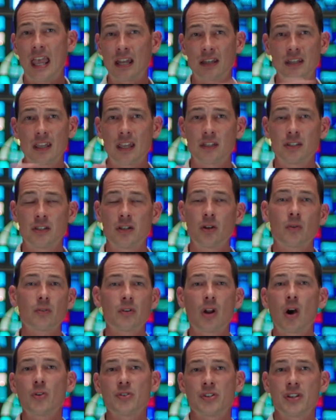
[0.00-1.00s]
and you don't
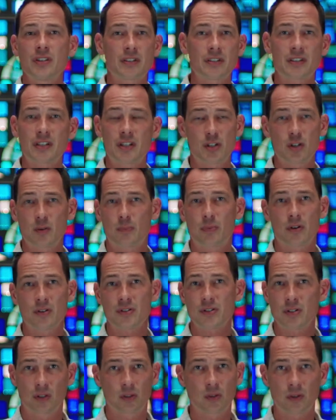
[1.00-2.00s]
know Jesus as your
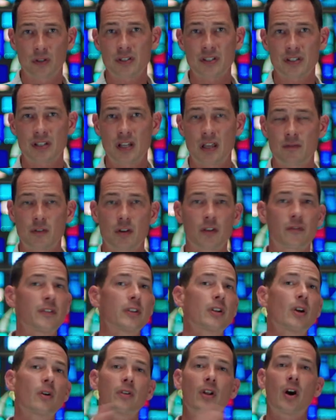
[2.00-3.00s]
personal Lord and Savior, if you
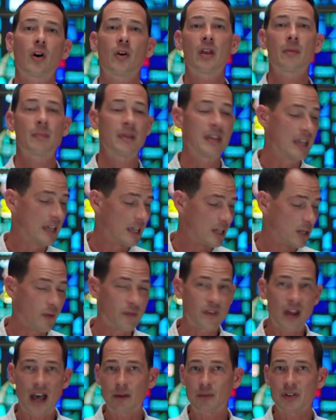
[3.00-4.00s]
don't know him,
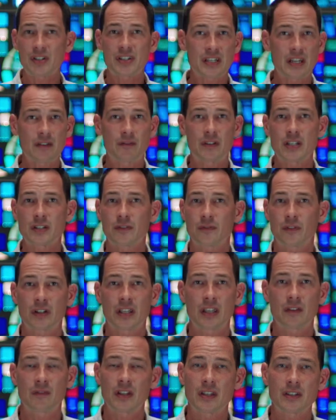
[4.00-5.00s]
you've not received his
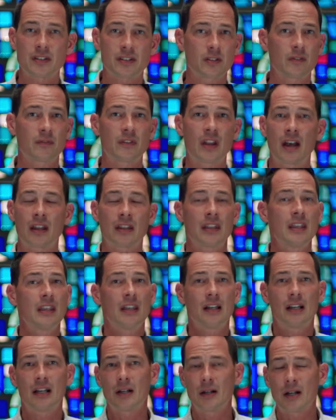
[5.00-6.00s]
forgiveness, you've not
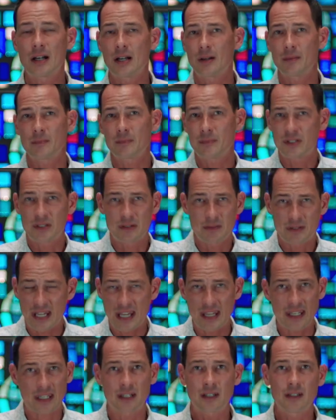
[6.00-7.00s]

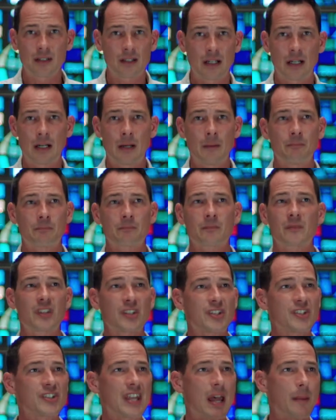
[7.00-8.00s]
taken
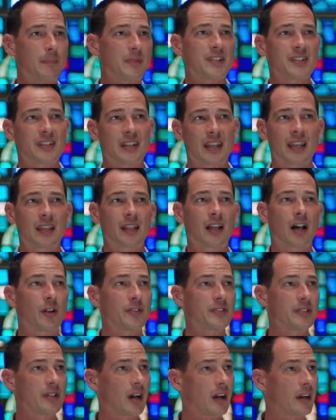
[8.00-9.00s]
the step to say,
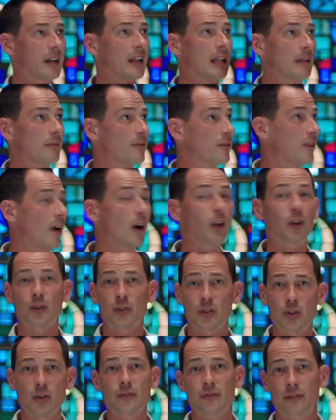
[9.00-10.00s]
I'm going to follow
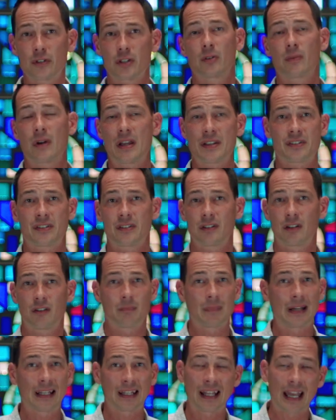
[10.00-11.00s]
you for the rest of
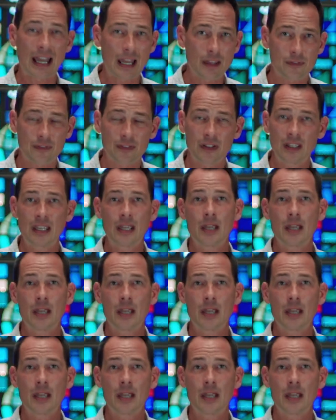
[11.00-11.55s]
my life,